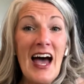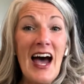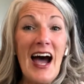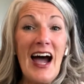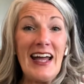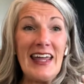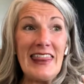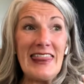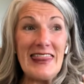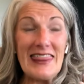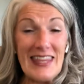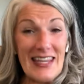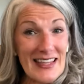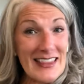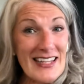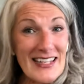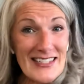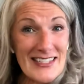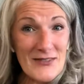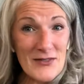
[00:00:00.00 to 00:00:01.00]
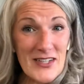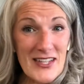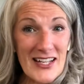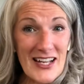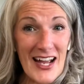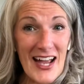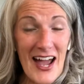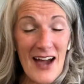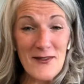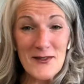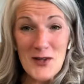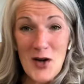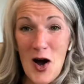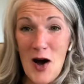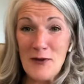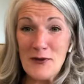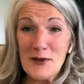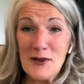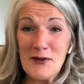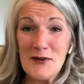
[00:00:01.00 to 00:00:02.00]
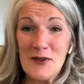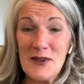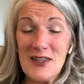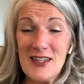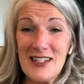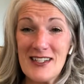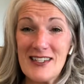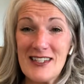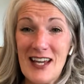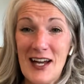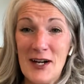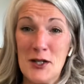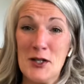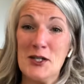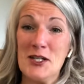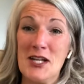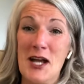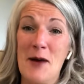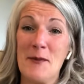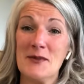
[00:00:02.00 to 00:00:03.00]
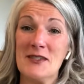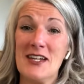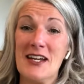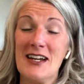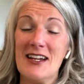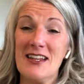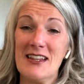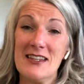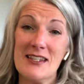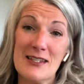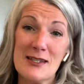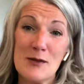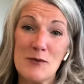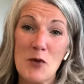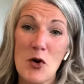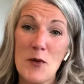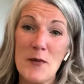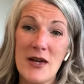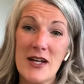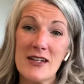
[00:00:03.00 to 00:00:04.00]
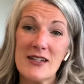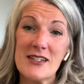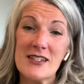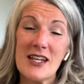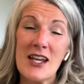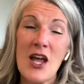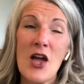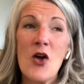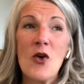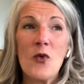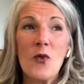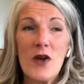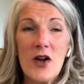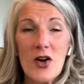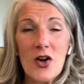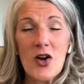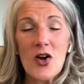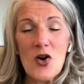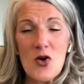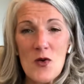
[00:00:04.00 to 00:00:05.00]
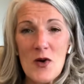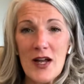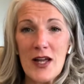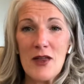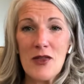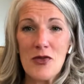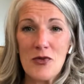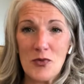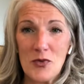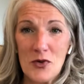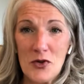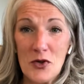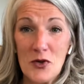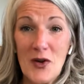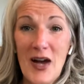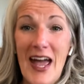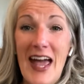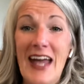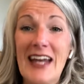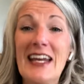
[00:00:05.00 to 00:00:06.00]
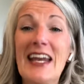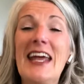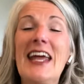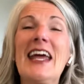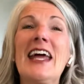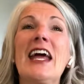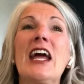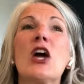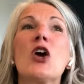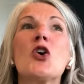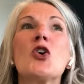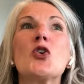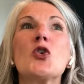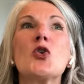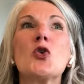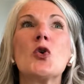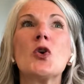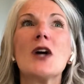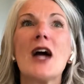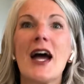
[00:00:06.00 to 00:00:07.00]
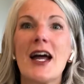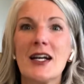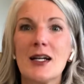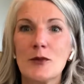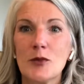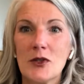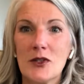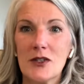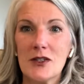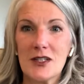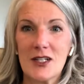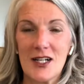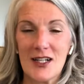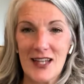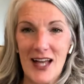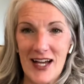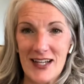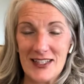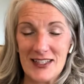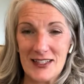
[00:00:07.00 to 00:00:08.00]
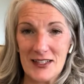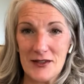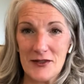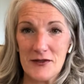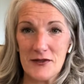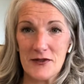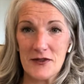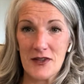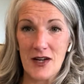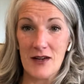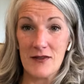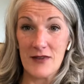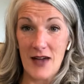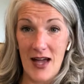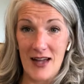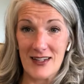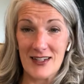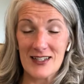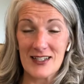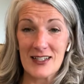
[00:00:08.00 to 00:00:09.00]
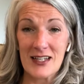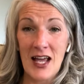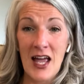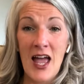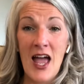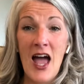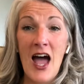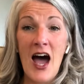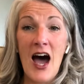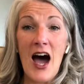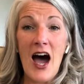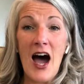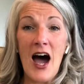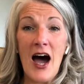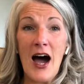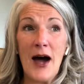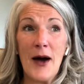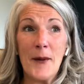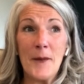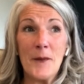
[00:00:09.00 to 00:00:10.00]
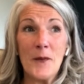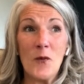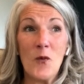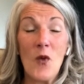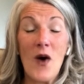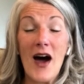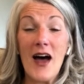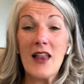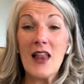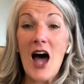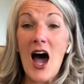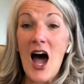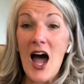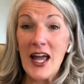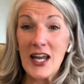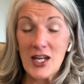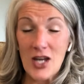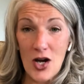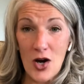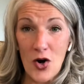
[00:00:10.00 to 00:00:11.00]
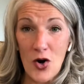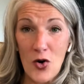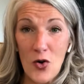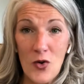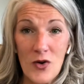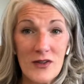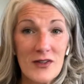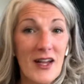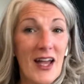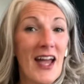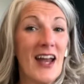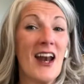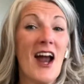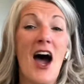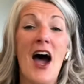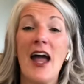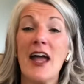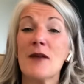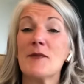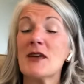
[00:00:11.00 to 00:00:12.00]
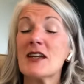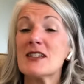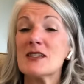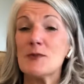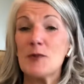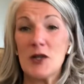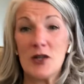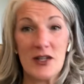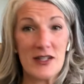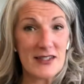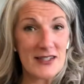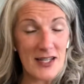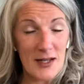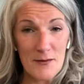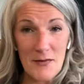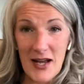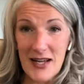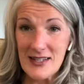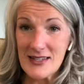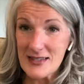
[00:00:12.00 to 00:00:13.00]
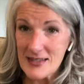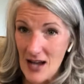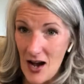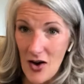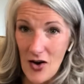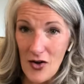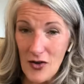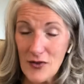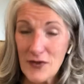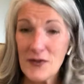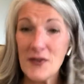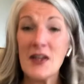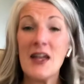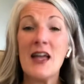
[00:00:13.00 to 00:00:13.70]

I think that's everything I have to offer for this energy update at this moment. We are going through an incredible collective event. Um, while I know and I am experiencing myself